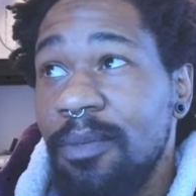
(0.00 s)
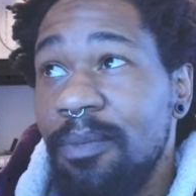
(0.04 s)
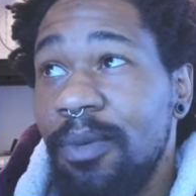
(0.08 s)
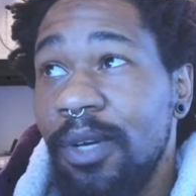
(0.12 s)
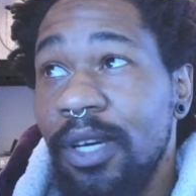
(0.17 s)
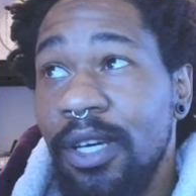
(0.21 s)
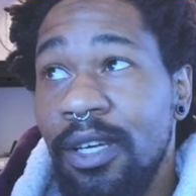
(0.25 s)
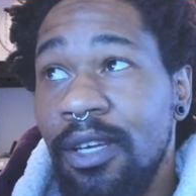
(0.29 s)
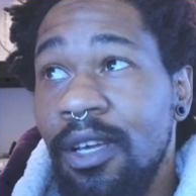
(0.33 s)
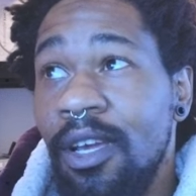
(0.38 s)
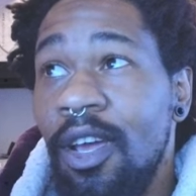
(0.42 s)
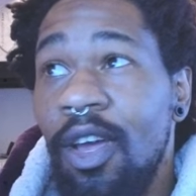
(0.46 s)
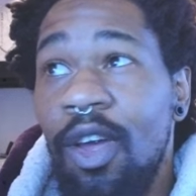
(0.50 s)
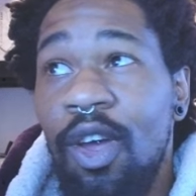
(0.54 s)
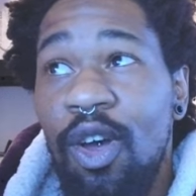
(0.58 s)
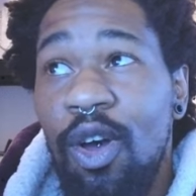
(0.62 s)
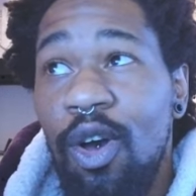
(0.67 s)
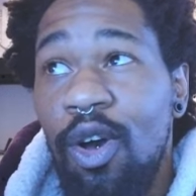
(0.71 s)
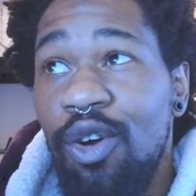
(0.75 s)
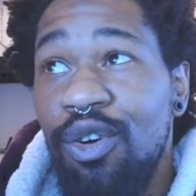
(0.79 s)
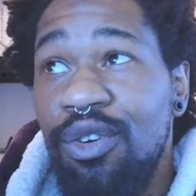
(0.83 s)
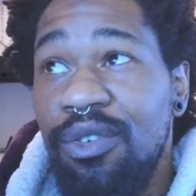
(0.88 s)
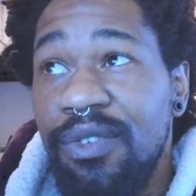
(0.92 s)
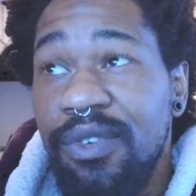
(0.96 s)
But
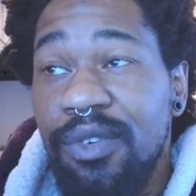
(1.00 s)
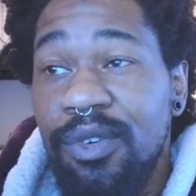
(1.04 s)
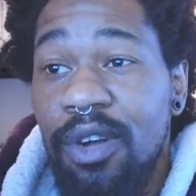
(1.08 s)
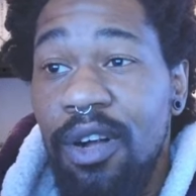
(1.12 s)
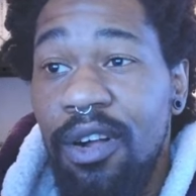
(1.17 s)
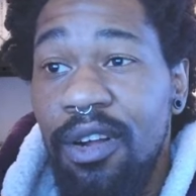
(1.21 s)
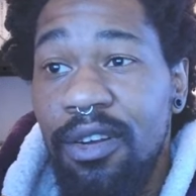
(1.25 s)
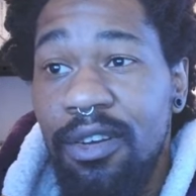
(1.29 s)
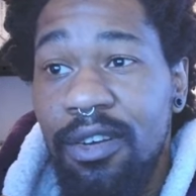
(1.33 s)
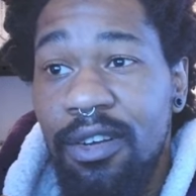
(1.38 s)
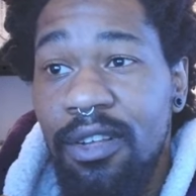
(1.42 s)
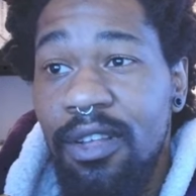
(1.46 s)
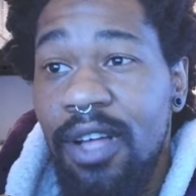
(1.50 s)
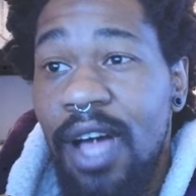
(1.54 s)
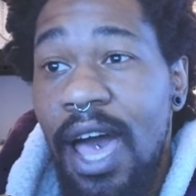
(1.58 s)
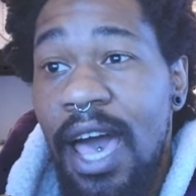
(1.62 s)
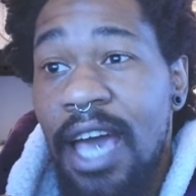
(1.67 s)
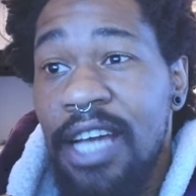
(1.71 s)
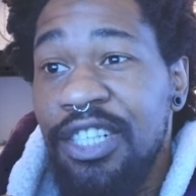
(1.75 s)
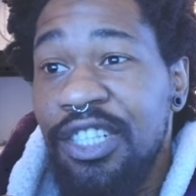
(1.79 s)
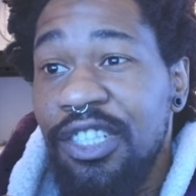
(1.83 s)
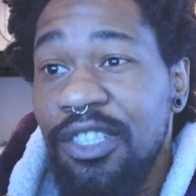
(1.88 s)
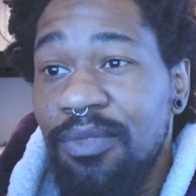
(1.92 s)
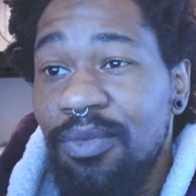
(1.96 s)
overall and all, I
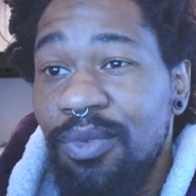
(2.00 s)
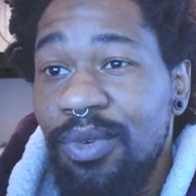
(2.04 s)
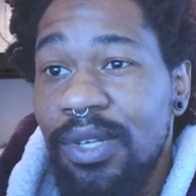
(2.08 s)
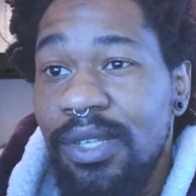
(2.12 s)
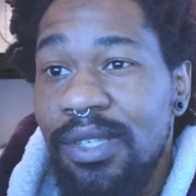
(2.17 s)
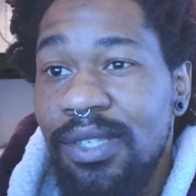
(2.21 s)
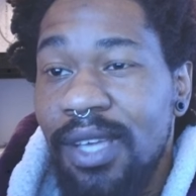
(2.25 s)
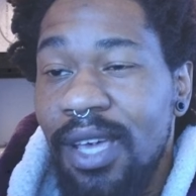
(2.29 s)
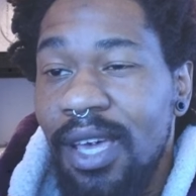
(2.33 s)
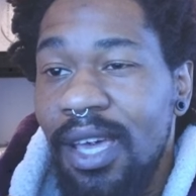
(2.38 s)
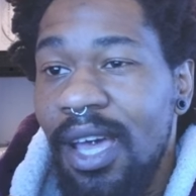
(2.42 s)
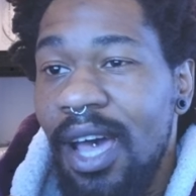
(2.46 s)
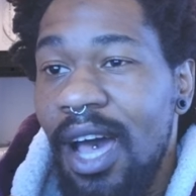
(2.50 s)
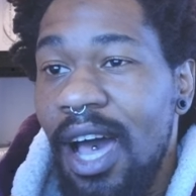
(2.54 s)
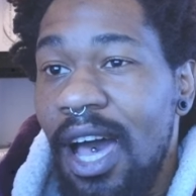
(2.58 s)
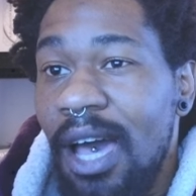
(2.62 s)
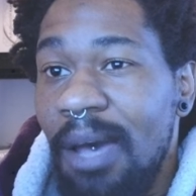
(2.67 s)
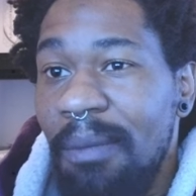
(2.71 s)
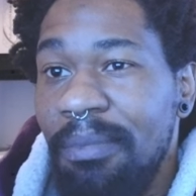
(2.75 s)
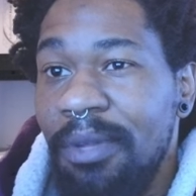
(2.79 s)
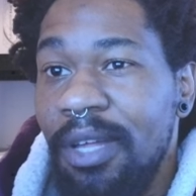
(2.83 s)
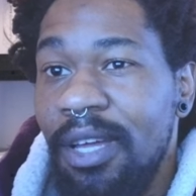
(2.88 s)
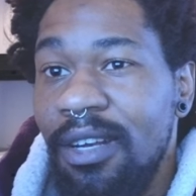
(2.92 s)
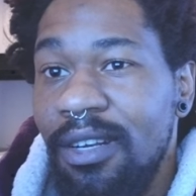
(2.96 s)
just want to say I
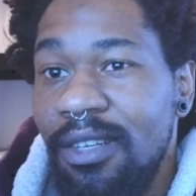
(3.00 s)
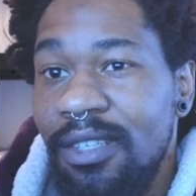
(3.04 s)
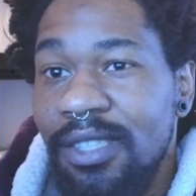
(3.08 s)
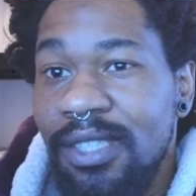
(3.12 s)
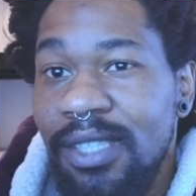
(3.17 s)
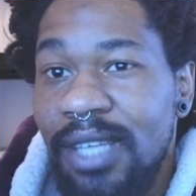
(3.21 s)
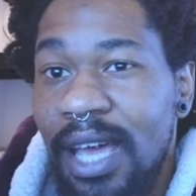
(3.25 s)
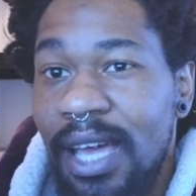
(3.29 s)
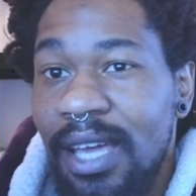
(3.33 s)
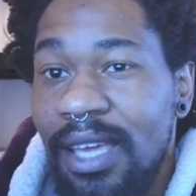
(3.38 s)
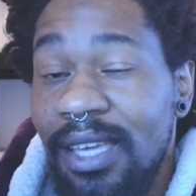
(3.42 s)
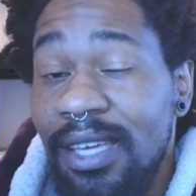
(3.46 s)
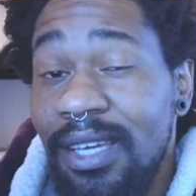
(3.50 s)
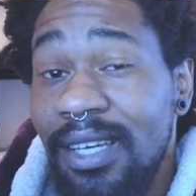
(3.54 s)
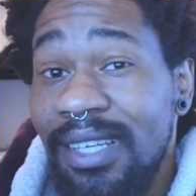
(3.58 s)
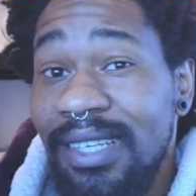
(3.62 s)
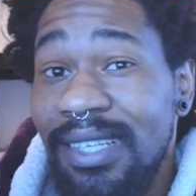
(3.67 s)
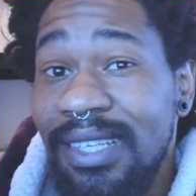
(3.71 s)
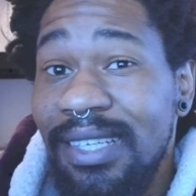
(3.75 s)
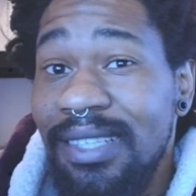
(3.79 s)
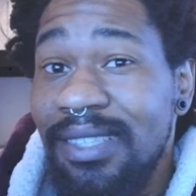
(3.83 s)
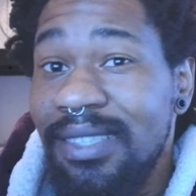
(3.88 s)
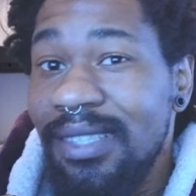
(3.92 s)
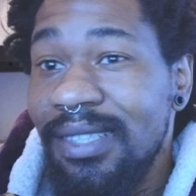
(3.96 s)
plan on stacking a
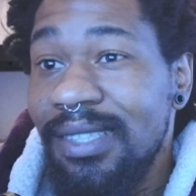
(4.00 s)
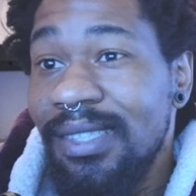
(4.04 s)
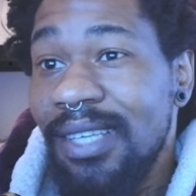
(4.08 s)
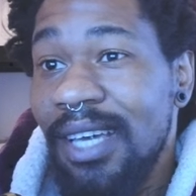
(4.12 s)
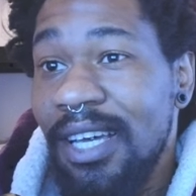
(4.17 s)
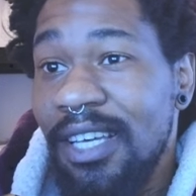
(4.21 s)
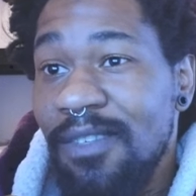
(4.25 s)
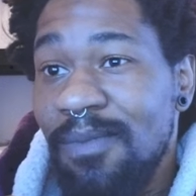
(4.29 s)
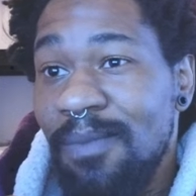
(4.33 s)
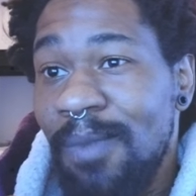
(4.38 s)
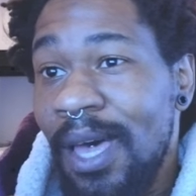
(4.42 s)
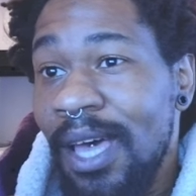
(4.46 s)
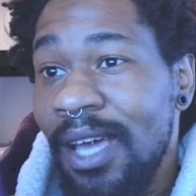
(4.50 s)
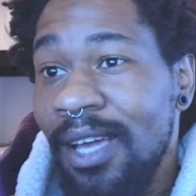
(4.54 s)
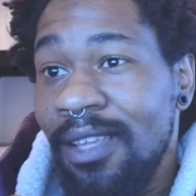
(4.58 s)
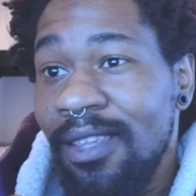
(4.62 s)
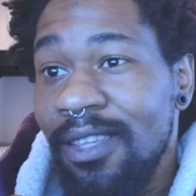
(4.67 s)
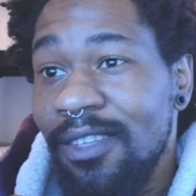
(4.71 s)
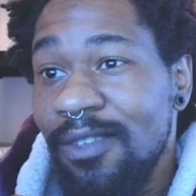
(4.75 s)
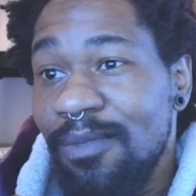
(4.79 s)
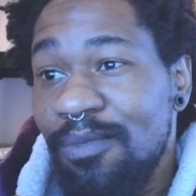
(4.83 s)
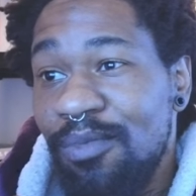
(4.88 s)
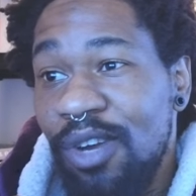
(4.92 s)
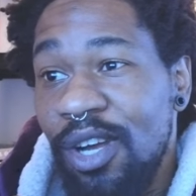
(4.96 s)
decent sized bag of
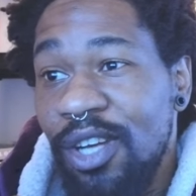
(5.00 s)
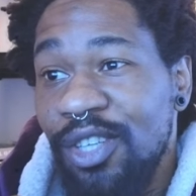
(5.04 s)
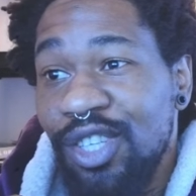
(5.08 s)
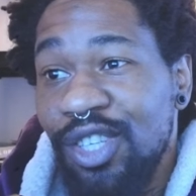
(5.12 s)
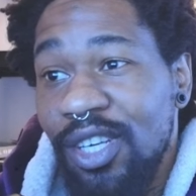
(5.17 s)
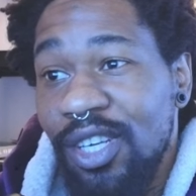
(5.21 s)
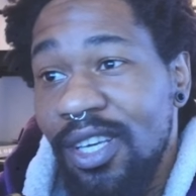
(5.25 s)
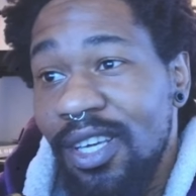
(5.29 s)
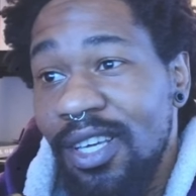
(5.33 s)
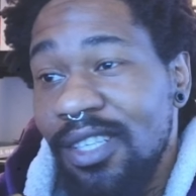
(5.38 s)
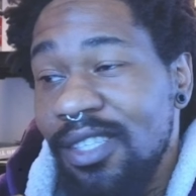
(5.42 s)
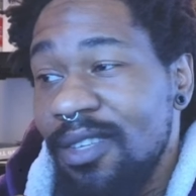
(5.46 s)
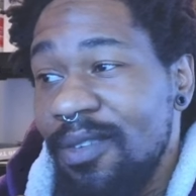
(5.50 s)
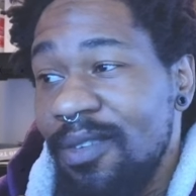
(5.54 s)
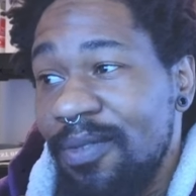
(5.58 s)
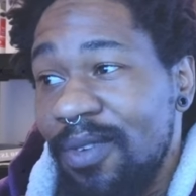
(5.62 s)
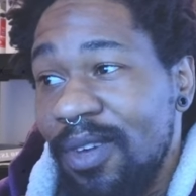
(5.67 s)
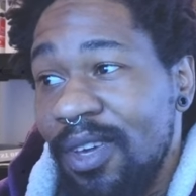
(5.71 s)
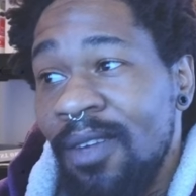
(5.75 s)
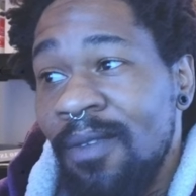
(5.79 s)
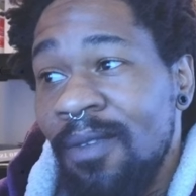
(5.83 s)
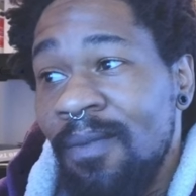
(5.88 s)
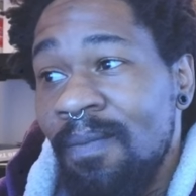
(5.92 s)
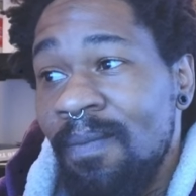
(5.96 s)
this project, because if
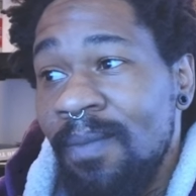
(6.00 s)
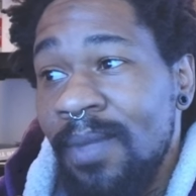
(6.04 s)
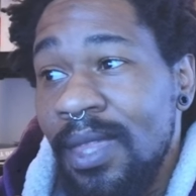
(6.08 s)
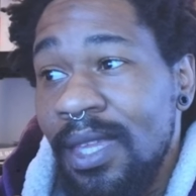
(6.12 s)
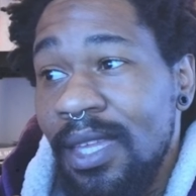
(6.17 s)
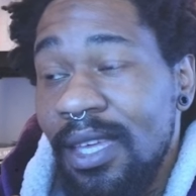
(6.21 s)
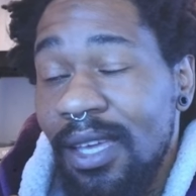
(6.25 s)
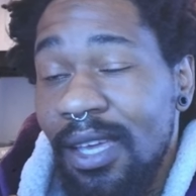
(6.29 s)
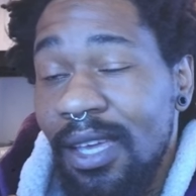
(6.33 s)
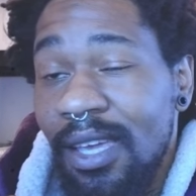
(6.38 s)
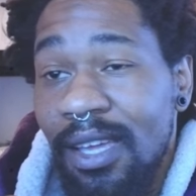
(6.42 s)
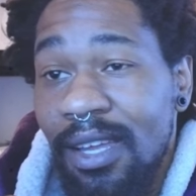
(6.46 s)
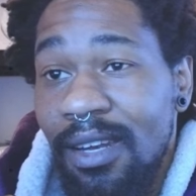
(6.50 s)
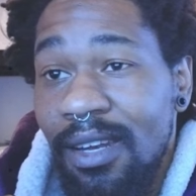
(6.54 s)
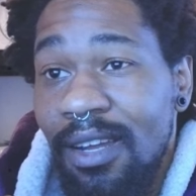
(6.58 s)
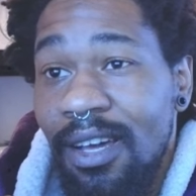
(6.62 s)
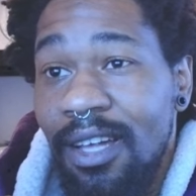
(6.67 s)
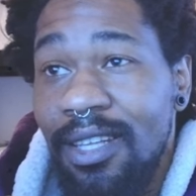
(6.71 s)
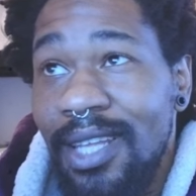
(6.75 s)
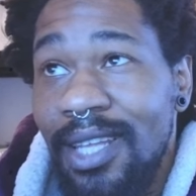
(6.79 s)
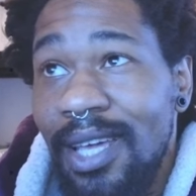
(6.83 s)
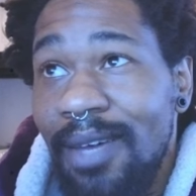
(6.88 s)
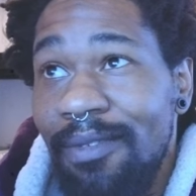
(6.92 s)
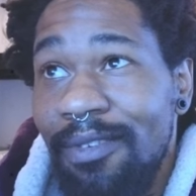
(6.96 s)
it can
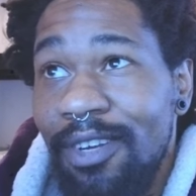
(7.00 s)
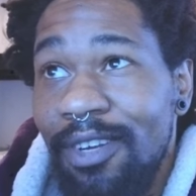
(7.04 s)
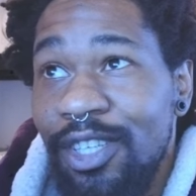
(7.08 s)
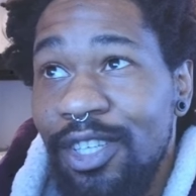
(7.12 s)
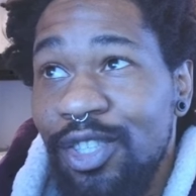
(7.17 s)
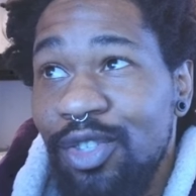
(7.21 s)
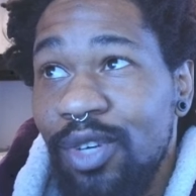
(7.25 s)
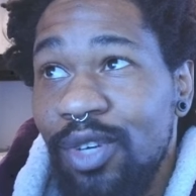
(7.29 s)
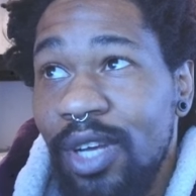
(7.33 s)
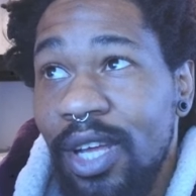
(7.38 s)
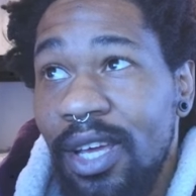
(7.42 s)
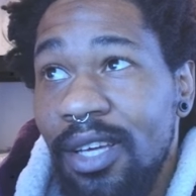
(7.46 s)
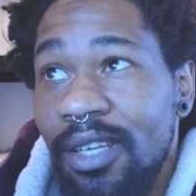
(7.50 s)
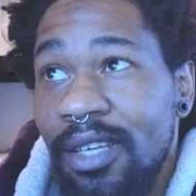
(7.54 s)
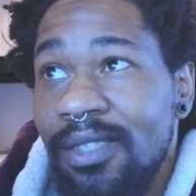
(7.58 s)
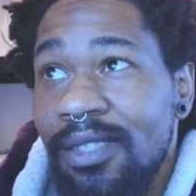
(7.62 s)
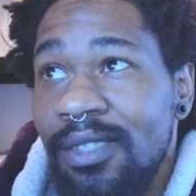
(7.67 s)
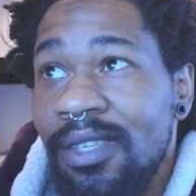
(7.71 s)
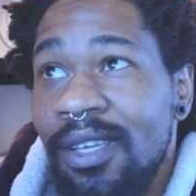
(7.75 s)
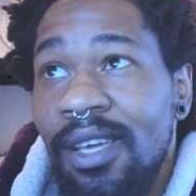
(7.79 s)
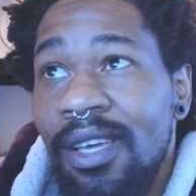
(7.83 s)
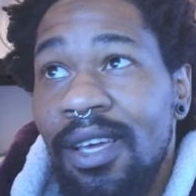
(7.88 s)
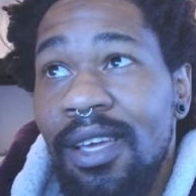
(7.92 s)
1100x,